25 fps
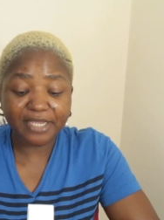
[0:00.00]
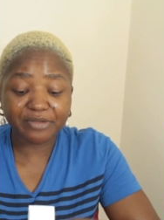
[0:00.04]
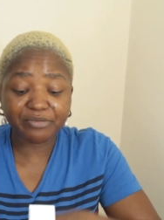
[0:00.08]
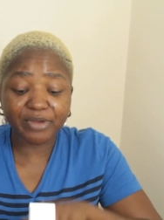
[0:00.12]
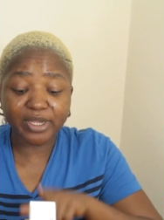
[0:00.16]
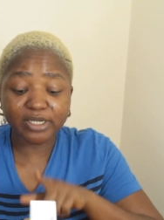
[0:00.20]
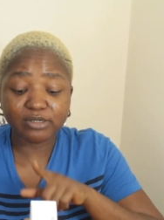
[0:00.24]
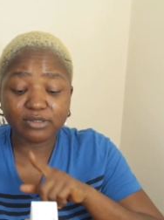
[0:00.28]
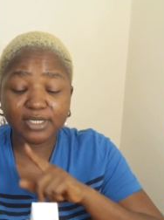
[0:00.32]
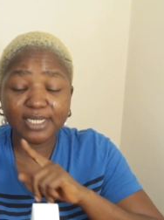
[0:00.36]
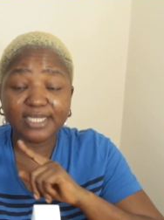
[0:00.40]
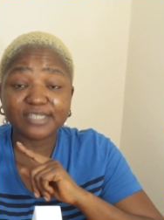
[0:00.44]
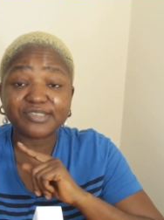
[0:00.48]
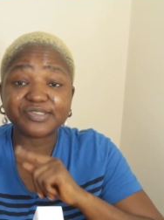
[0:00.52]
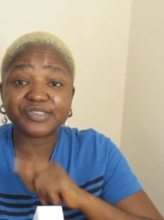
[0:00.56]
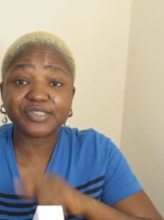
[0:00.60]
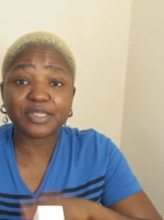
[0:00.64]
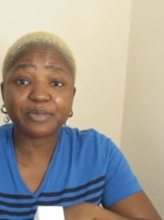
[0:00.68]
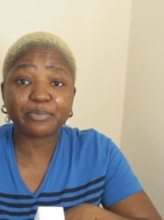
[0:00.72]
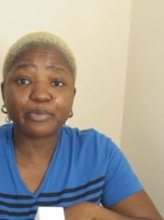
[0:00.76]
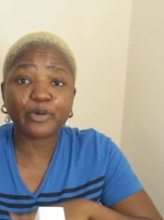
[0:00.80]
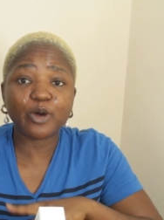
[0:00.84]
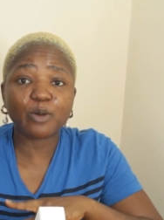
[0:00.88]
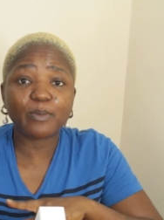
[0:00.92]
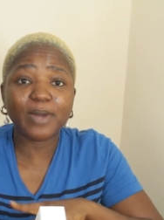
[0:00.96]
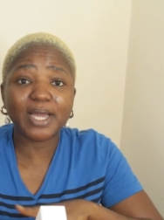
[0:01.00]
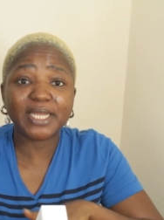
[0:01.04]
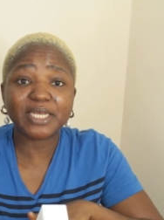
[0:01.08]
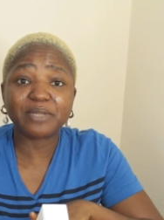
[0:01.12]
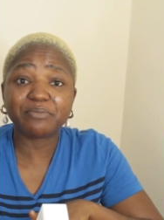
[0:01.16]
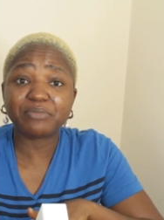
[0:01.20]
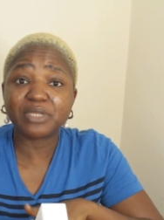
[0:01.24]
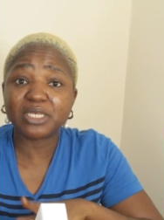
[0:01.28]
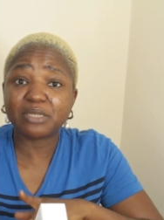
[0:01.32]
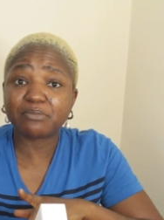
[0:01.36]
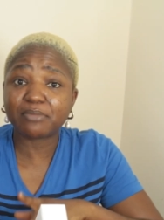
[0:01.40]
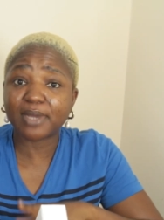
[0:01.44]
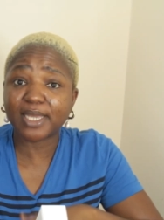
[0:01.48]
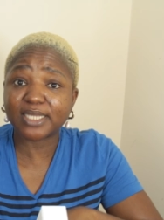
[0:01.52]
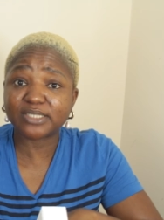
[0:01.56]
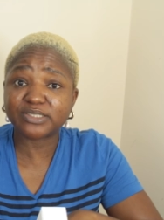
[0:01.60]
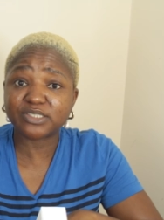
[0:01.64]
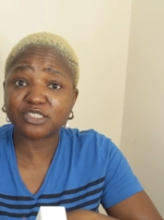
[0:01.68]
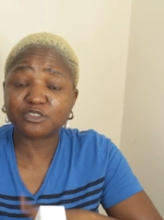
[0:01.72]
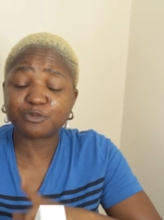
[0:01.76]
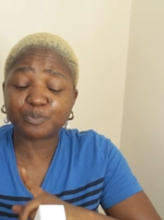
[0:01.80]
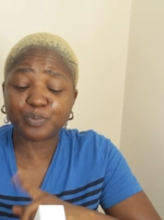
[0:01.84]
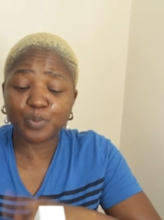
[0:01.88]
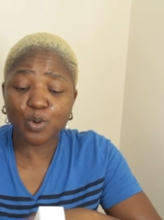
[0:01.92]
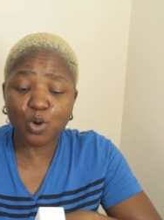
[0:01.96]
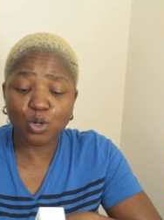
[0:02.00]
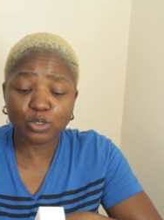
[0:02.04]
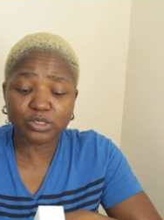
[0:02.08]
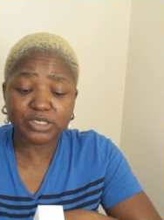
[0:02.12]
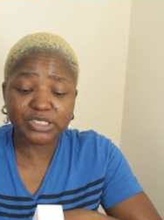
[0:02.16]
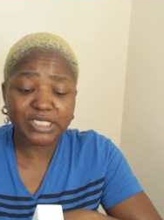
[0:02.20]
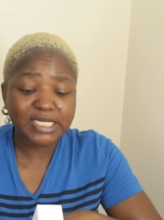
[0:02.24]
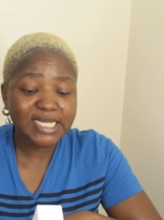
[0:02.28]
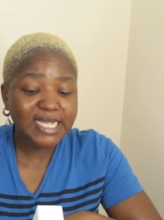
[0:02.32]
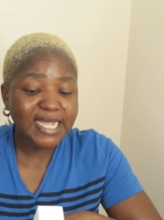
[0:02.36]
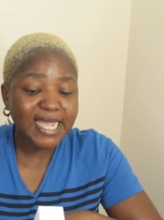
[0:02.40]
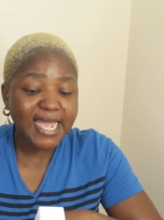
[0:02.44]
it regulates sebum and it minimizes pores,